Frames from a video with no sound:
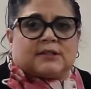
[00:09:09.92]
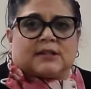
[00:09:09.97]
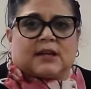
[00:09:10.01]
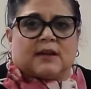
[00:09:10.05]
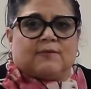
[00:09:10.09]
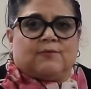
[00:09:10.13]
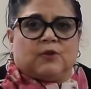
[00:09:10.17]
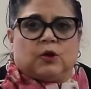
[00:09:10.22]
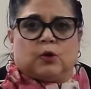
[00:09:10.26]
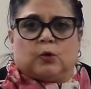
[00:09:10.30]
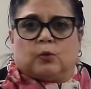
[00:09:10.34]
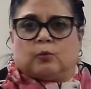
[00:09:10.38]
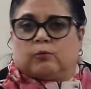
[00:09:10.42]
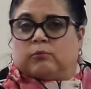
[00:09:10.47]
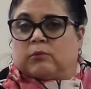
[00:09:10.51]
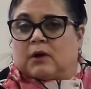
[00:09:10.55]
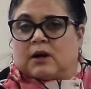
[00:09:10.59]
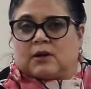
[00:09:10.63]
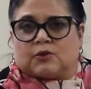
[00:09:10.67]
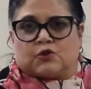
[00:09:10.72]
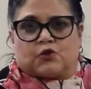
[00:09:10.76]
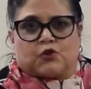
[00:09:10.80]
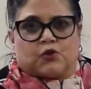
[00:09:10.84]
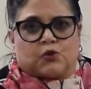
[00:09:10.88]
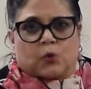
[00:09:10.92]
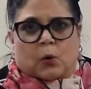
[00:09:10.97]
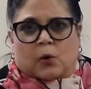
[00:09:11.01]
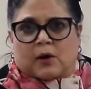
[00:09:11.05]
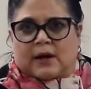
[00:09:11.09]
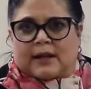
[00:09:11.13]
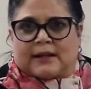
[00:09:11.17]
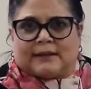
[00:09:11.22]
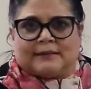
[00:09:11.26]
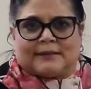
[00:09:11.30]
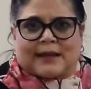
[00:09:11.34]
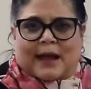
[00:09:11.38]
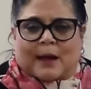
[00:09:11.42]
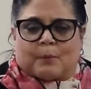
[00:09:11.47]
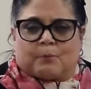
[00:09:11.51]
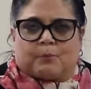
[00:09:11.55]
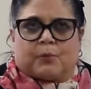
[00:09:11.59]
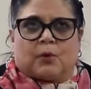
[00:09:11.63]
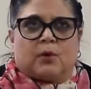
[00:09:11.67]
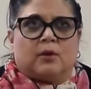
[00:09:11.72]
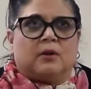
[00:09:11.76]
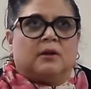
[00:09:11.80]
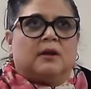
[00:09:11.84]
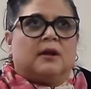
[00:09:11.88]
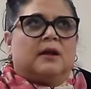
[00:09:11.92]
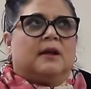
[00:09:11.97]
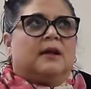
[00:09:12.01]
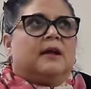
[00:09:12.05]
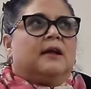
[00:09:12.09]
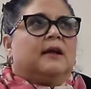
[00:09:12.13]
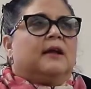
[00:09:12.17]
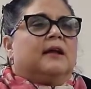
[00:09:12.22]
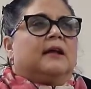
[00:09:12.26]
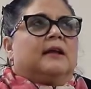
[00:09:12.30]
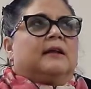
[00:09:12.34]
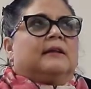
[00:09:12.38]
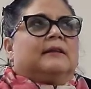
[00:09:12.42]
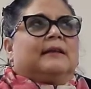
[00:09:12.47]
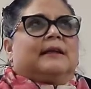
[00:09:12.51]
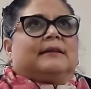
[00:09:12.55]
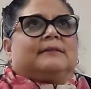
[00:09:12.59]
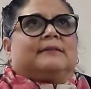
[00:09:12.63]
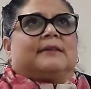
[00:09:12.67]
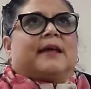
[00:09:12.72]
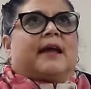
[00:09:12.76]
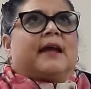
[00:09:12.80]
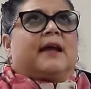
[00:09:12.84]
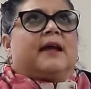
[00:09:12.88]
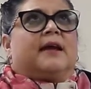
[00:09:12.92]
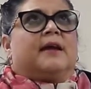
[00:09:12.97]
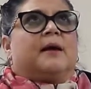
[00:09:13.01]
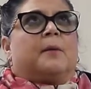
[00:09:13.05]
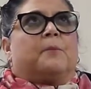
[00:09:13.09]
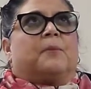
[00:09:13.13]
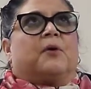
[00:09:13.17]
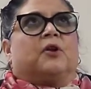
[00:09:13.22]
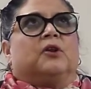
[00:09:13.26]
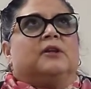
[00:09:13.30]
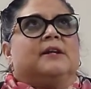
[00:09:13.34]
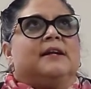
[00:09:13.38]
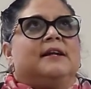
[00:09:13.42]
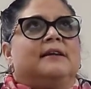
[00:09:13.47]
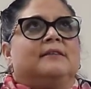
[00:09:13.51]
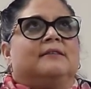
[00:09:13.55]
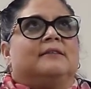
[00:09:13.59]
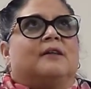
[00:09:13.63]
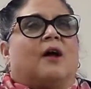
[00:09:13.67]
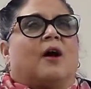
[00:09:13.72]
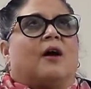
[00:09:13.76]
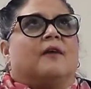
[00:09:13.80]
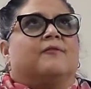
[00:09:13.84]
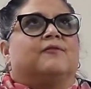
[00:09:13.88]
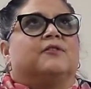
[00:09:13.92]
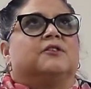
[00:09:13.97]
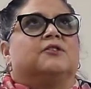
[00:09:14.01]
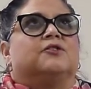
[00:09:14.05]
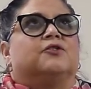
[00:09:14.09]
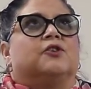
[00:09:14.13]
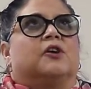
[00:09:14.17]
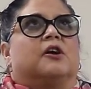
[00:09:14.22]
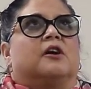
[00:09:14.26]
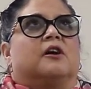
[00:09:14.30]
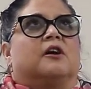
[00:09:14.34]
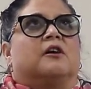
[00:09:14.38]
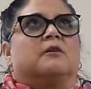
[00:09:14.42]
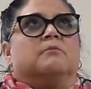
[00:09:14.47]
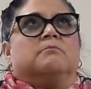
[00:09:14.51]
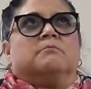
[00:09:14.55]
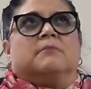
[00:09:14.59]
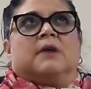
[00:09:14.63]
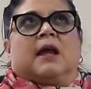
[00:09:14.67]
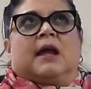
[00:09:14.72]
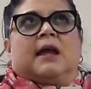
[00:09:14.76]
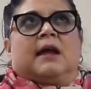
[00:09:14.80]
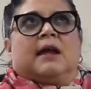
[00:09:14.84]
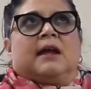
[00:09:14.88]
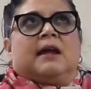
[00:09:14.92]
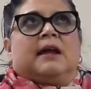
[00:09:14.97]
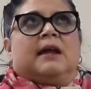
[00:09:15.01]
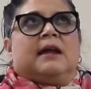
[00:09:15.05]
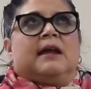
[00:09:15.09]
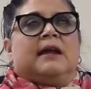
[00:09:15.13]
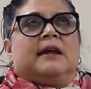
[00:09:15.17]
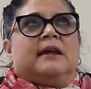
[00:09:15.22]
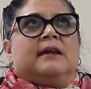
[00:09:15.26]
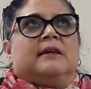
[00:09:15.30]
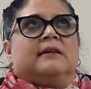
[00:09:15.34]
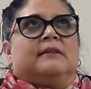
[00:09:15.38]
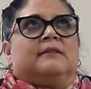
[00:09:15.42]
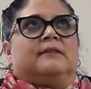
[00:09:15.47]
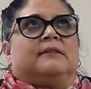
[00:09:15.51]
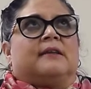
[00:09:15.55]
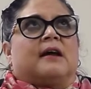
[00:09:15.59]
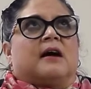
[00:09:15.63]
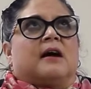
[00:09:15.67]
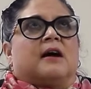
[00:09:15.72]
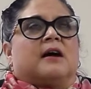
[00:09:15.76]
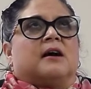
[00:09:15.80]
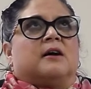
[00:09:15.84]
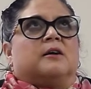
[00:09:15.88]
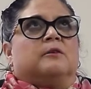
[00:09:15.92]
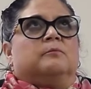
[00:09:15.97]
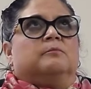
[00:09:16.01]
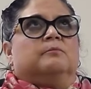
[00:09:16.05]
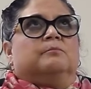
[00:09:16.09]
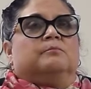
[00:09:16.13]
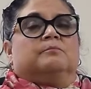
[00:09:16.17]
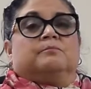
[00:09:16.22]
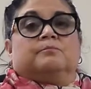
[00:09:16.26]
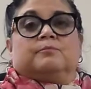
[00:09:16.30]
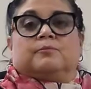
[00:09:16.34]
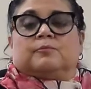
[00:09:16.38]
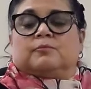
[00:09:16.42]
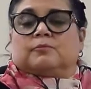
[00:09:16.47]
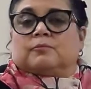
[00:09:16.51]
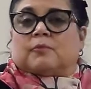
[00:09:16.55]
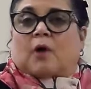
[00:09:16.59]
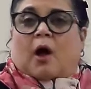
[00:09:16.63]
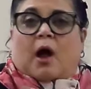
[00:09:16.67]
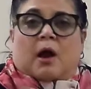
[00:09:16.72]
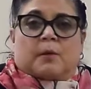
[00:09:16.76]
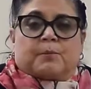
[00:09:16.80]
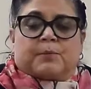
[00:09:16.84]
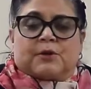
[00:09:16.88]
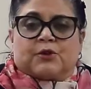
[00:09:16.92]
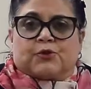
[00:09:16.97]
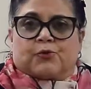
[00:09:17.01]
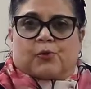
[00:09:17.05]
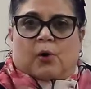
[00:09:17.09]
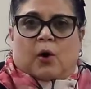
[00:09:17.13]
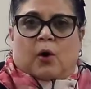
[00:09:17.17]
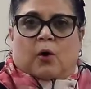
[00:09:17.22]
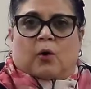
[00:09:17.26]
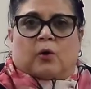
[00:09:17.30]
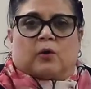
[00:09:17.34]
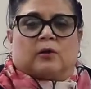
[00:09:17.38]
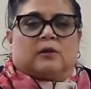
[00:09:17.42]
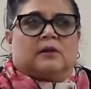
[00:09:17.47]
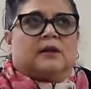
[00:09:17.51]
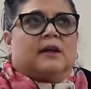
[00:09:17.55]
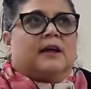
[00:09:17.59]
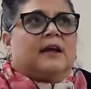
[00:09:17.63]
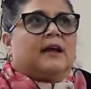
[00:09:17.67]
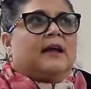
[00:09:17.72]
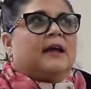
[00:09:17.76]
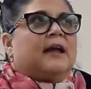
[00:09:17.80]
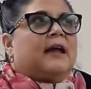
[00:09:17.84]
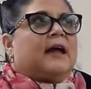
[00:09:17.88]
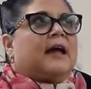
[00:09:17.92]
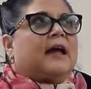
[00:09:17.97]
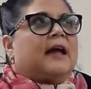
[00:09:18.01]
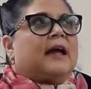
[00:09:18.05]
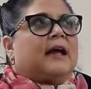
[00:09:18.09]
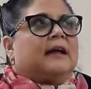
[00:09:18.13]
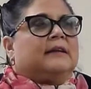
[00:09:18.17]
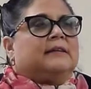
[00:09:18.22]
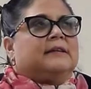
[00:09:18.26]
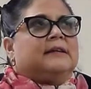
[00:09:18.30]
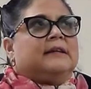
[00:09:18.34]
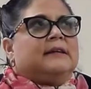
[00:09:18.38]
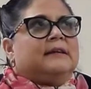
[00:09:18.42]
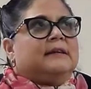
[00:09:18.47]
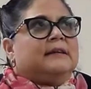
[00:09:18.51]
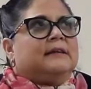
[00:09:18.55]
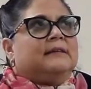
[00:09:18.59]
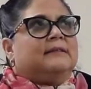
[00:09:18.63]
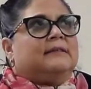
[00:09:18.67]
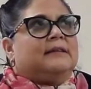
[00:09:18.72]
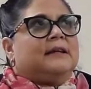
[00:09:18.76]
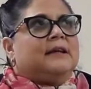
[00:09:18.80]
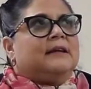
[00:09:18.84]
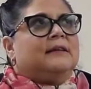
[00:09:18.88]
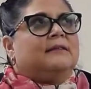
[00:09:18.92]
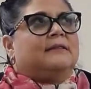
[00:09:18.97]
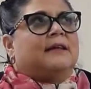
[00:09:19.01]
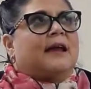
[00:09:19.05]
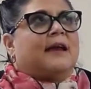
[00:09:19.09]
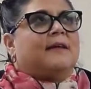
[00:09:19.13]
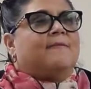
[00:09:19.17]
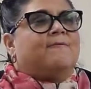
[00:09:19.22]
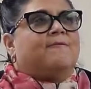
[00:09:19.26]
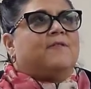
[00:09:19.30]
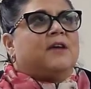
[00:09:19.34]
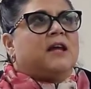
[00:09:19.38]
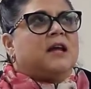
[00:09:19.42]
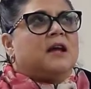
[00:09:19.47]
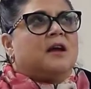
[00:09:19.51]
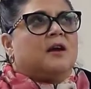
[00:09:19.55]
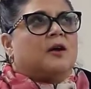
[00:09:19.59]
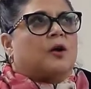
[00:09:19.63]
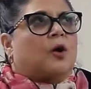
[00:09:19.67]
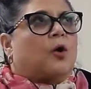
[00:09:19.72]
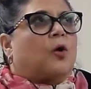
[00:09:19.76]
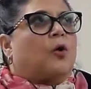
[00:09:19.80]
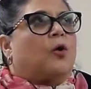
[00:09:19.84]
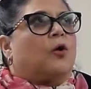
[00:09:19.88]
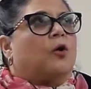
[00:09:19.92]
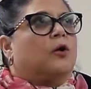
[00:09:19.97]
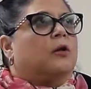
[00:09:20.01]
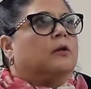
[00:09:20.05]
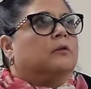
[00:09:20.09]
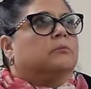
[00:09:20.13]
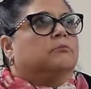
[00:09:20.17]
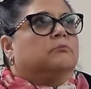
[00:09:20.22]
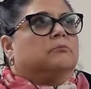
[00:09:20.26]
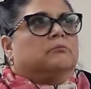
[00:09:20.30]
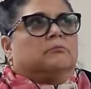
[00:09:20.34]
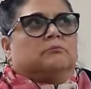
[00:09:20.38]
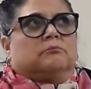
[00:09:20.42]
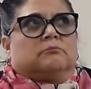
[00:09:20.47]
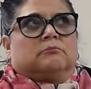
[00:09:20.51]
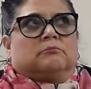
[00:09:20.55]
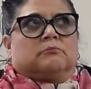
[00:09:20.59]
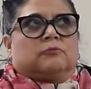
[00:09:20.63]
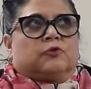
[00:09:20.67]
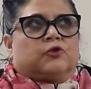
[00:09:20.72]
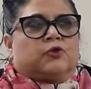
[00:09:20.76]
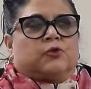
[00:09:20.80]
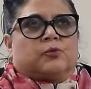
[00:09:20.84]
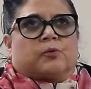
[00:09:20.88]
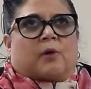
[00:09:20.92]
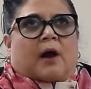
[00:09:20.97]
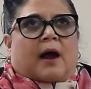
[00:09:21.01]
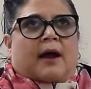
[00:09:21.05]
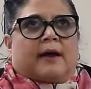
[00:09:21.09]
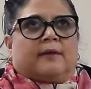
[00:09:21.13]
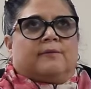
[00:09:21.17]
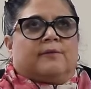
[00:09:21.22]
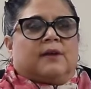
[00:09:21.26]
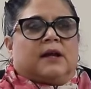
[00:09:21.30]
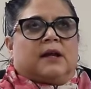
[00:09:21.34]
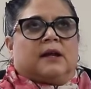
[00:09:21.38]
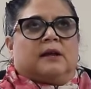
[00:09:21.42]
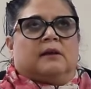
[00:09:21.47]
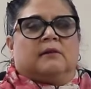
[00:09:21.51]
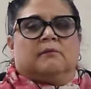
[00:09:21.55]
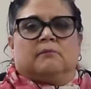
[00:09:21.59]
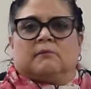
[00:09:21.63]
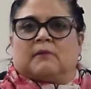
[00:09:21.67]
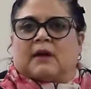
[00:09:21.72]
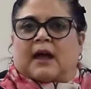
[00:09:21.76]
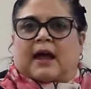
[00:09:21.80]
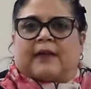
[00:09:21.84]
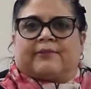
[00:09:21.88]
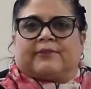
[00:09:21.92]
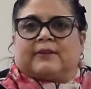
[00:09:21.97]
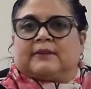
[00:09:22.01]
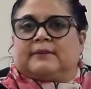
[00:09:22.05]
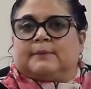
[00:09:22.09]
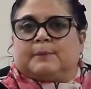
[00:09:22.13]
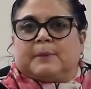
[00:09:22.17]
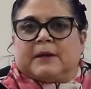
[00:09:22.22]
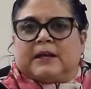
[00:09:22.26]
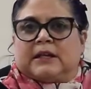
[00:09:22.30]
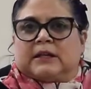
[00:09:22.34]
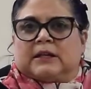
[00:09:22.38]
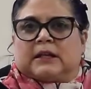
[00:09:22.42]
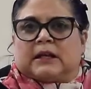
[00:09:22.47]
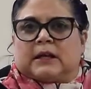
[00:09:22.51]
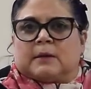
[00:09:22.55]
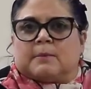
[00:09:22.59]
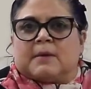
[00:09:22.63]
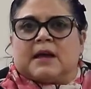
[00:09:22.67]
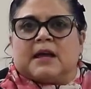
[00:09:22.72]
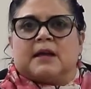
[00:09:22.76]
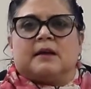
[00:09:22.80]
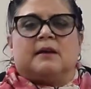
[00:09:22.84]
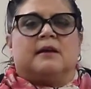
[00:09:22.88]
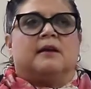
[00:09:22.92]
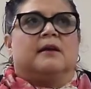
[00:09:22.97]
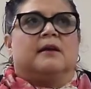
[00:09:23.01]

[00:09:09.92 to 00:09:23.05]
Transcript: give you a short example. Let's say a police officer is on patrol and he sees a vehicle driving at the speed limit,